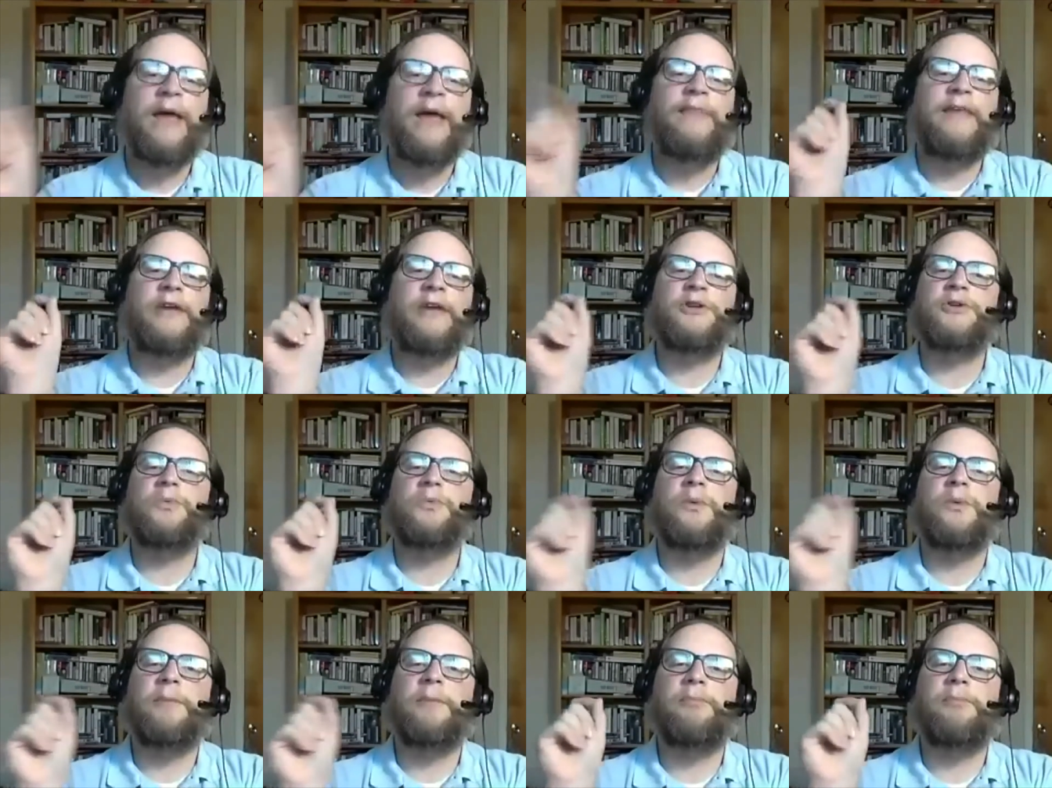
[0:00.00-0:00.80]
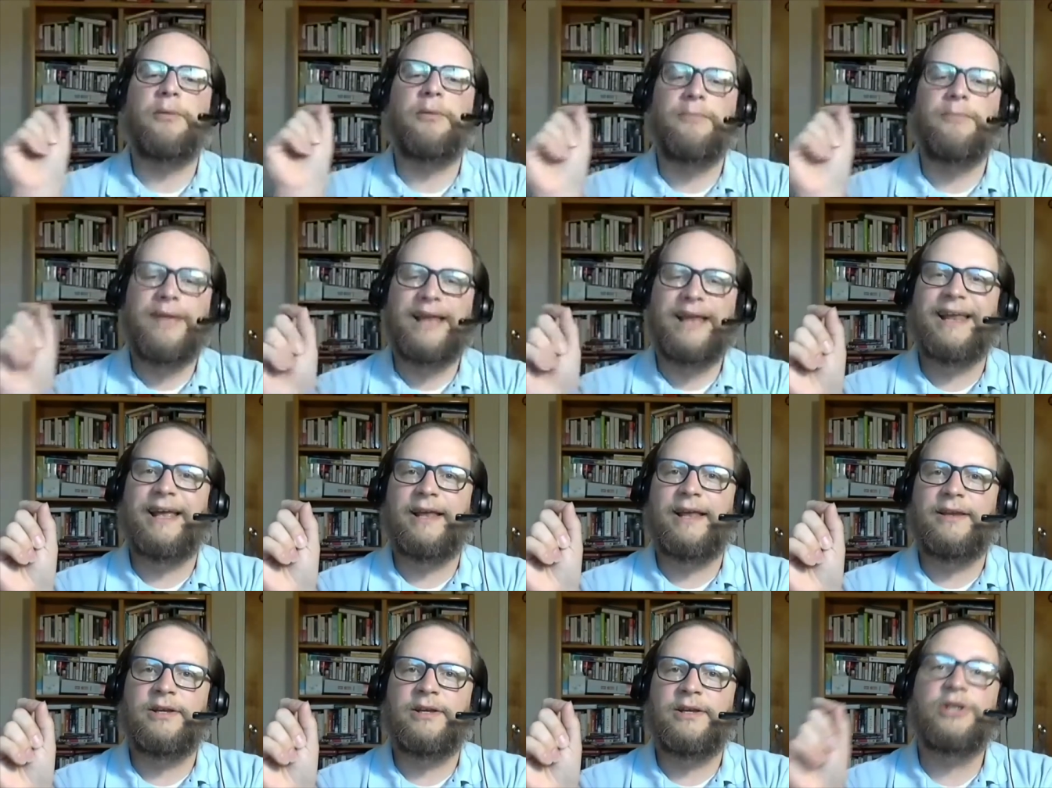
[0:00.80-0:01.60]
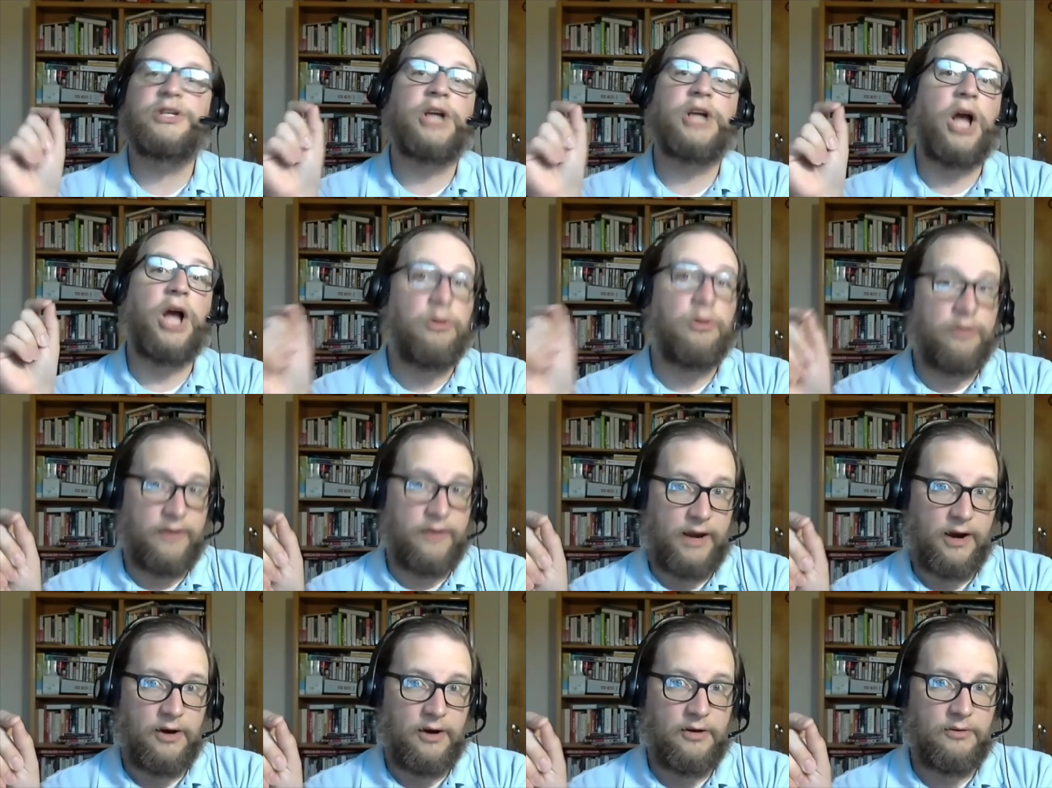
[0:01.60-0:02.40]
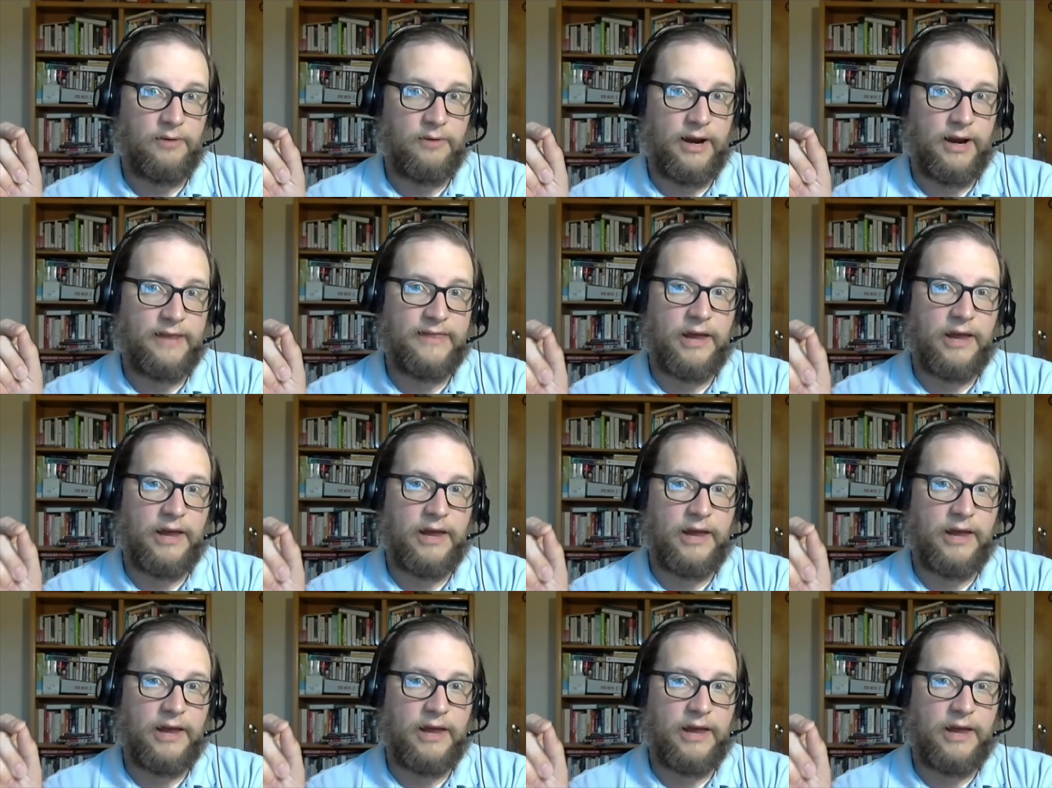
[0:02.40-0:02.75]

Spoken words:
They just weren't permitted to go there, right?